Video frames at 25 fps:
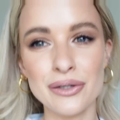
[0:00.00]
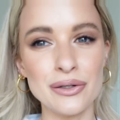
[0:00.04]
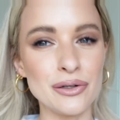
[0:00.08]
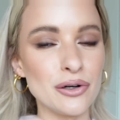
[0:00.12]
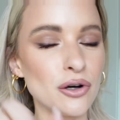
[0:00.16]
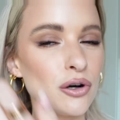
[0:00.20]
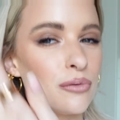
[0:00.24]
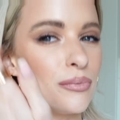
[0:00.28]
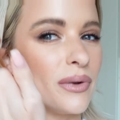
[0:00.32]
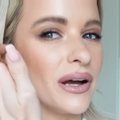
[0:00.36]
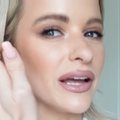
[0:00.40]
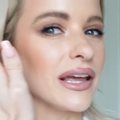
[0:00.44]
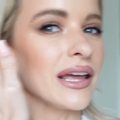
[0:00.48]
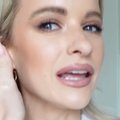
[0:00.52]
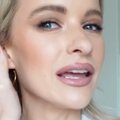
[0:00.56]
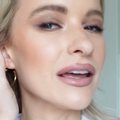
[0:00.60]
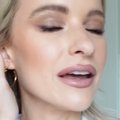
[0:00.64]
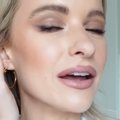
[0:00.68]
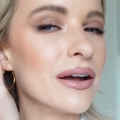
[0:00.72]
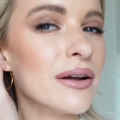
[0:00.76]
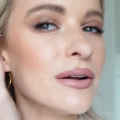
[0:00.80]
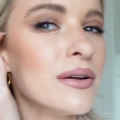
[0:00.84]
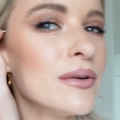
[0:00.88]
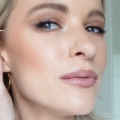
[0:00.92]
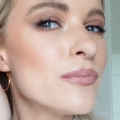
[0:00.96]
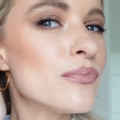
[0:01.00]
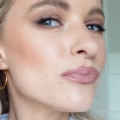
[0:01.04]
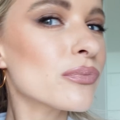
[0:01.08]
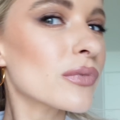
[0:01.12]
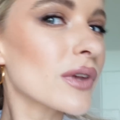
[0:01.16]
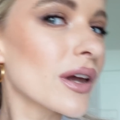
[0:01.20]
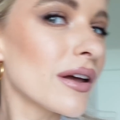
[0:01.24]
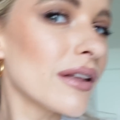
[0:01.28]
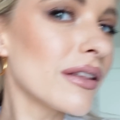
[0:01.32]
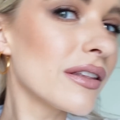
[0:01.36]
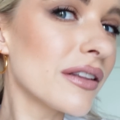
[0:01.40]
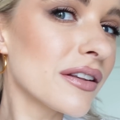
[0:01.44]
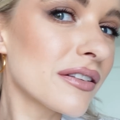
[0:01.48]
up my ear.
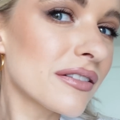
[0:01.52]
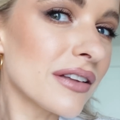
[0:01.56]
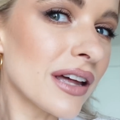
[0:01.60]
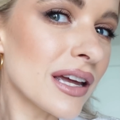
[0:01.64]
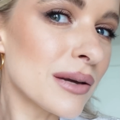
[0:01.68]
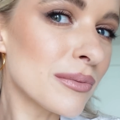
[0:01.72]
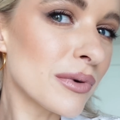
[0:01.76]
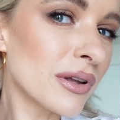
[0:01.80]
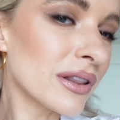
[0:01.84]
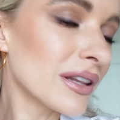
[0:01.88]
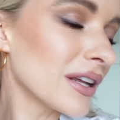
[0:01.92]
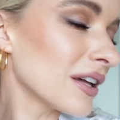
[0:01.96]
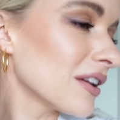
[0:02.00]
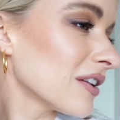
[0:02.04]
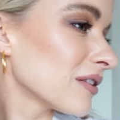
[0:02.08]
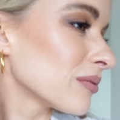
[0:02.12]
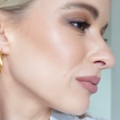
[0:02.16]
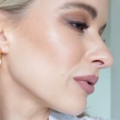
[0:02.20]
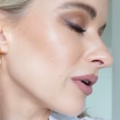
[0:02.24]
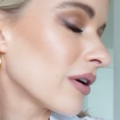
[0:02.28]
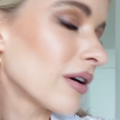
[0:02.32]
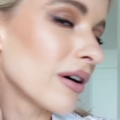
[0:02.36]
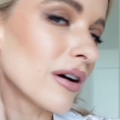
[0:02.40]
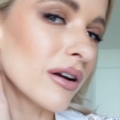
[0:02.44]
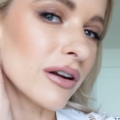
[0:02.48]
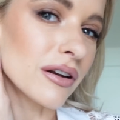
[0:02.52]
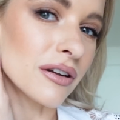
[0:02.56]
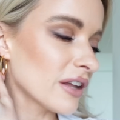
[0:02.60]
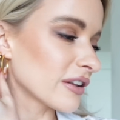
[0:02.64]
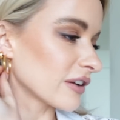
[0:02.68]
And the same on this one.